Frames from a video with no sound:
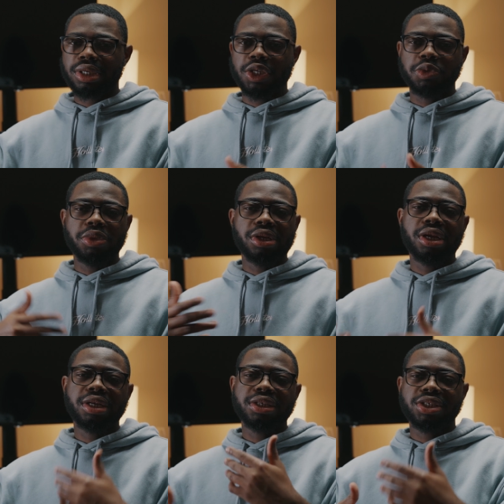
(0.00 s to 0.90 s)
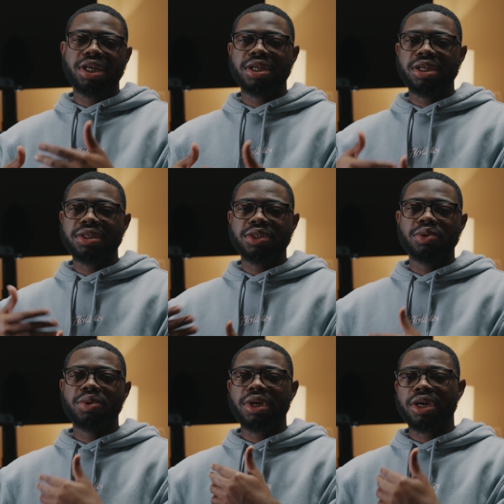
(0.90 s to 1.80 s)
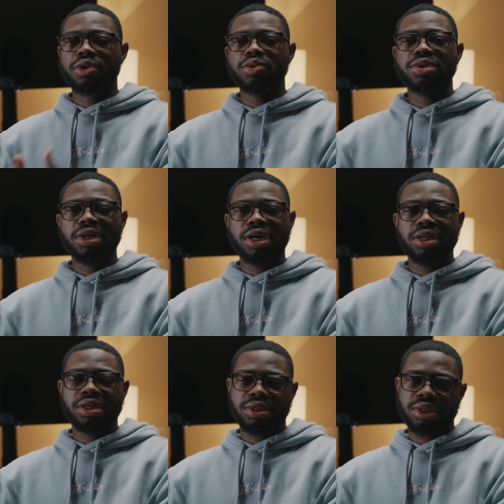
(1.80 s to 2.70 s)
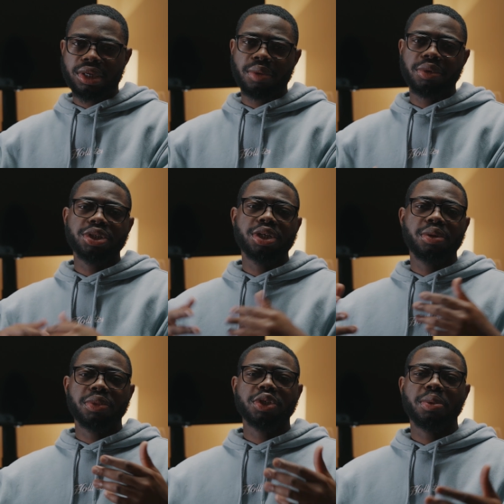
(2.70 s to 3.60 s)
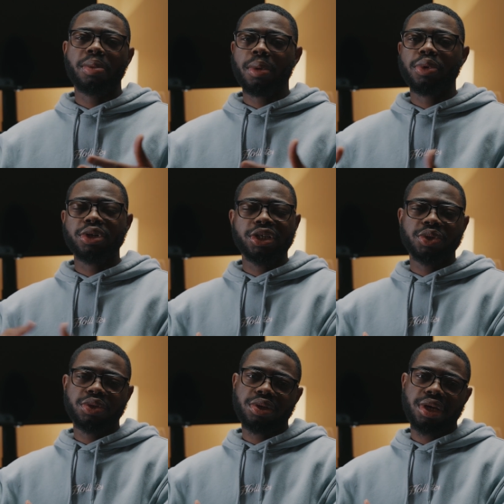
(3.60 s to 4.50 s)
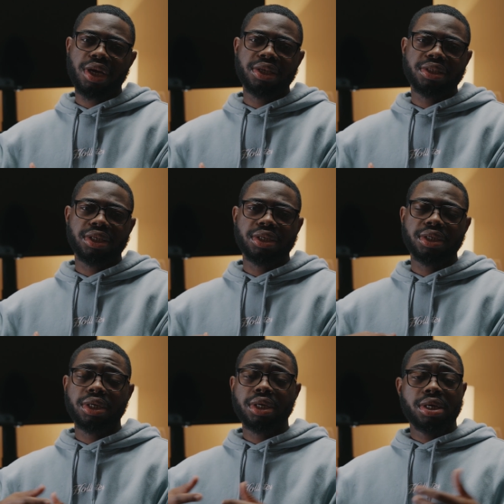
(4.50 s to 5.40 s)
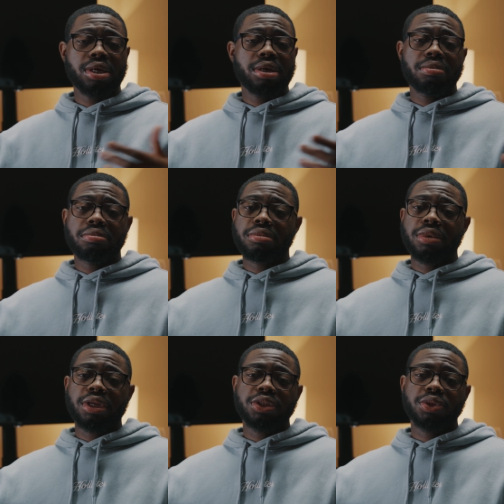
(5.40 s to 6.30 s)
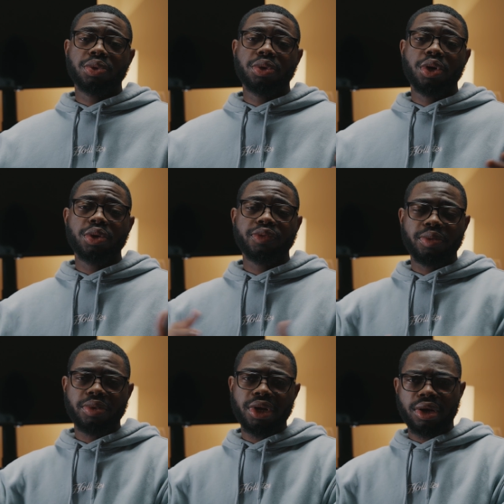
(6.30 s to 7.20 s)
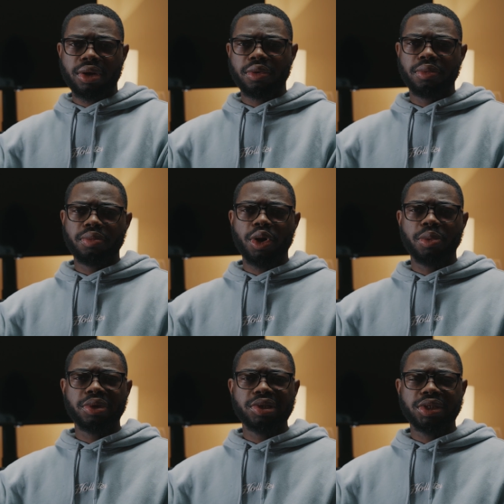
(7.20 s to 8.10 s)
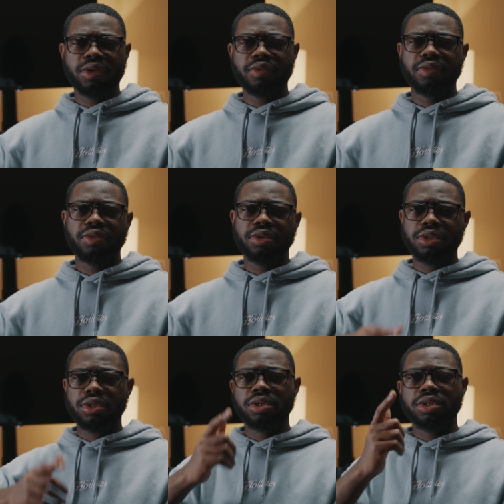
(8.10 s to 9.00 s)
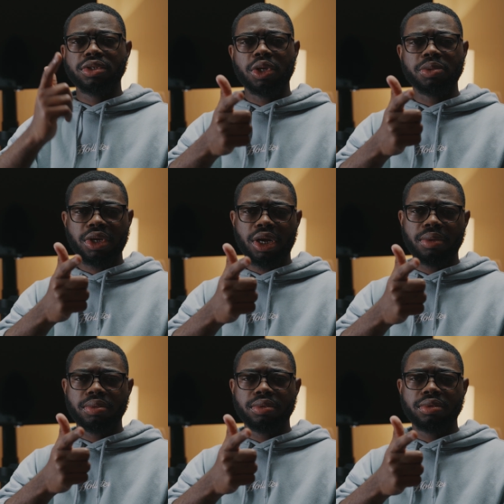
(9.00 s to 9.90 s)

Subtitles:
Let's build on this channel and see what we can do together. I'm gonna share some of my projects with you guys and let's see where we go from there. Big up on yourself. Subscribe,